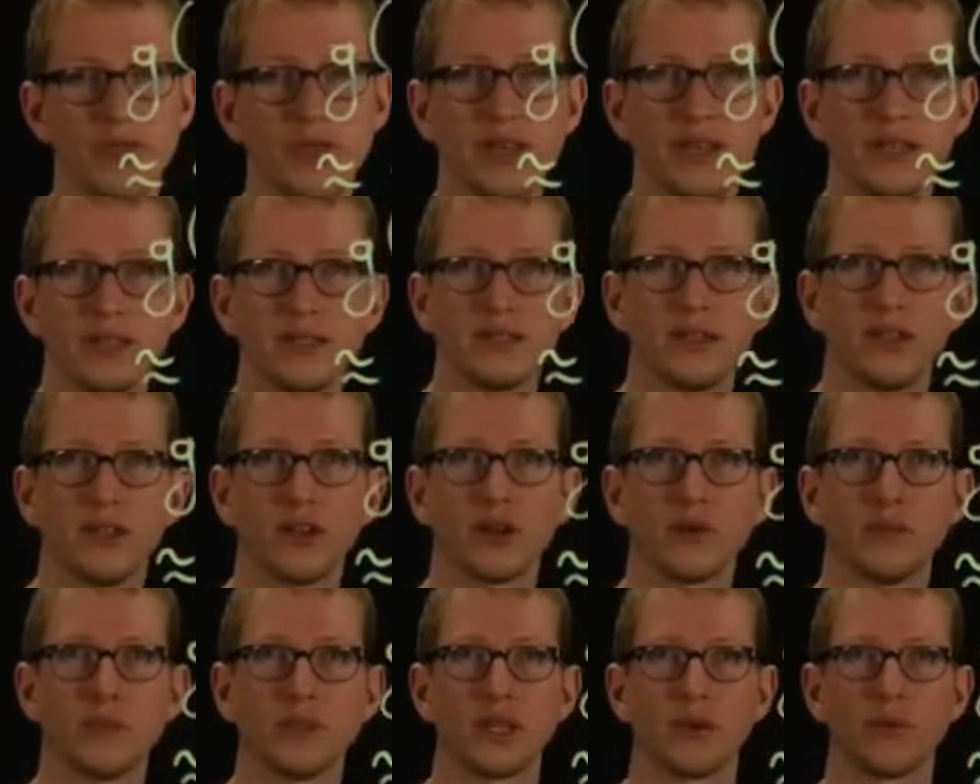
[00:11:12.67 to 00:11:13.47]
these
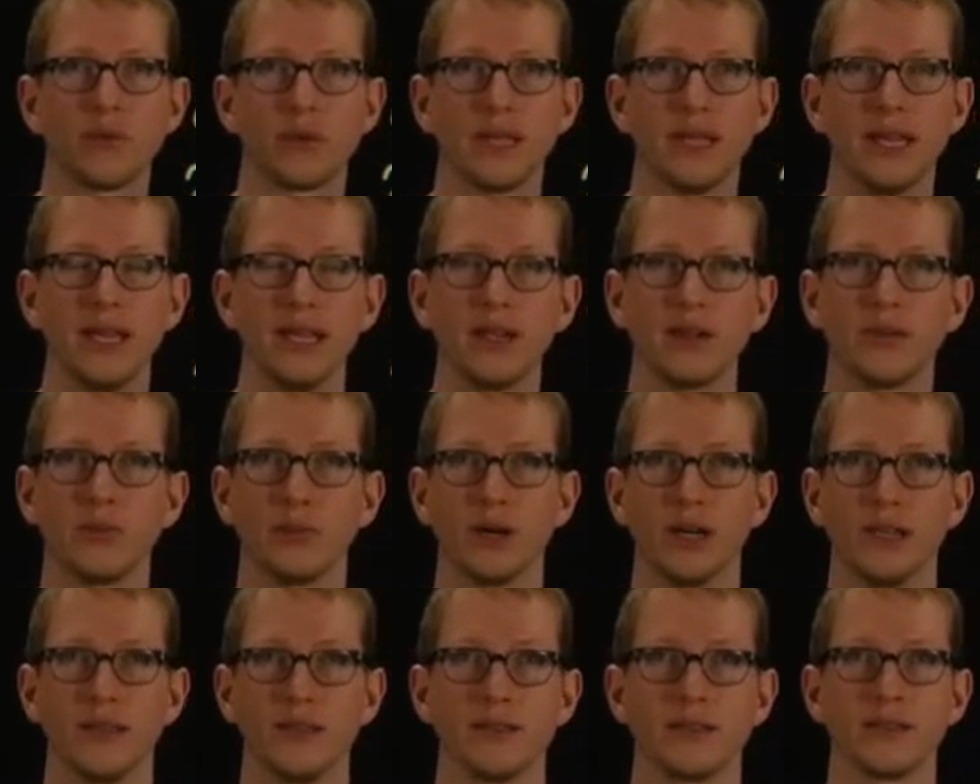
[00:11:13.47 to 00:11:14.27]
theorems and related
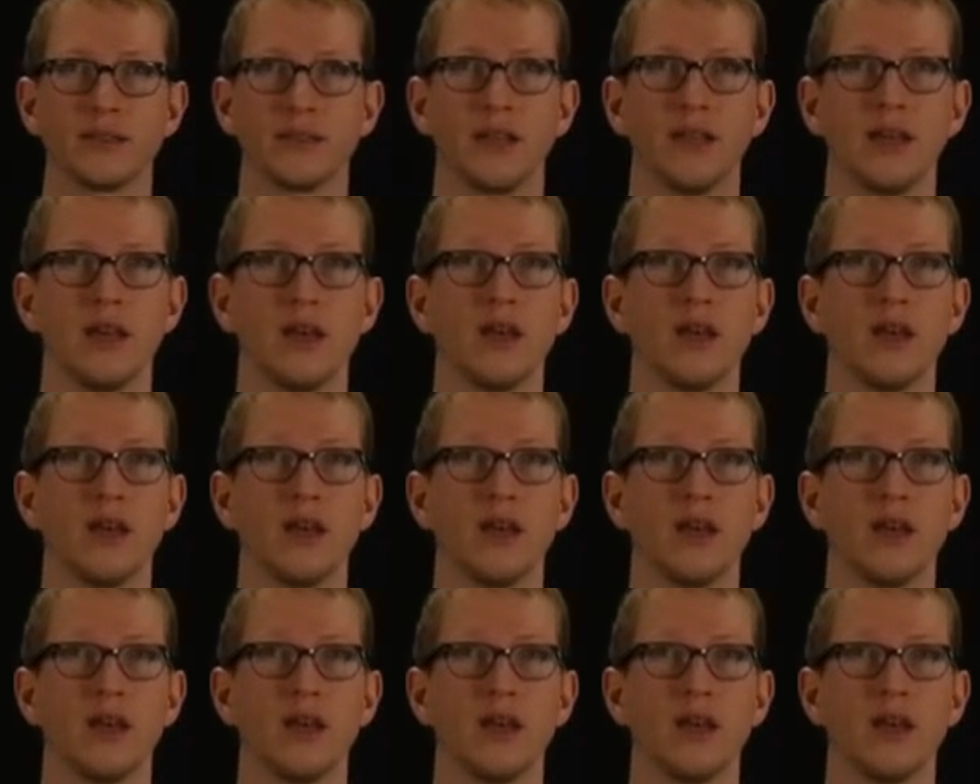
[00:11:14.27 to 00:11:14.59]
ones,